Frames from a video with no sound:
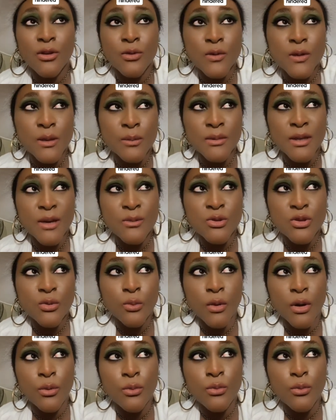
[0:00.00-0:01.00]
sometimes
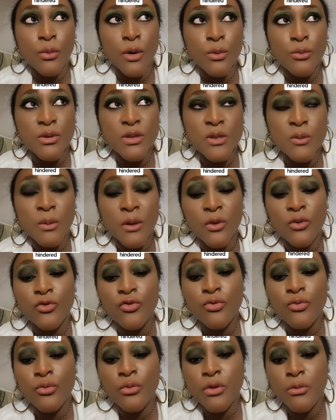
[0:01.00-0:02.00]
when we speak
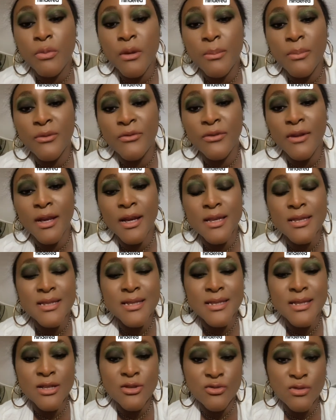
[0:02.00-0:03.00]
truth, people feel it's
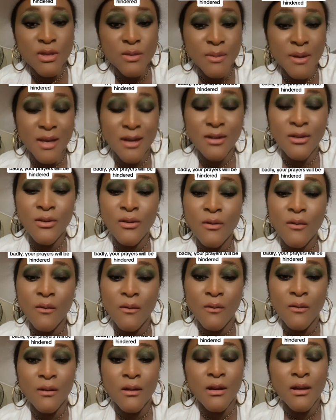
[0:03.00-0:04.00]
disrespect.
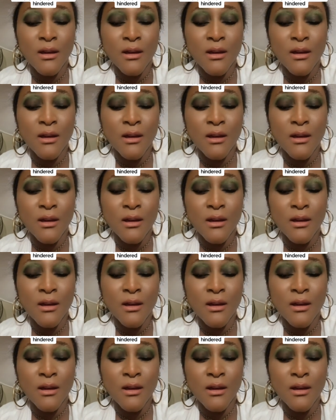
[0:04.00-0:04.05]
No.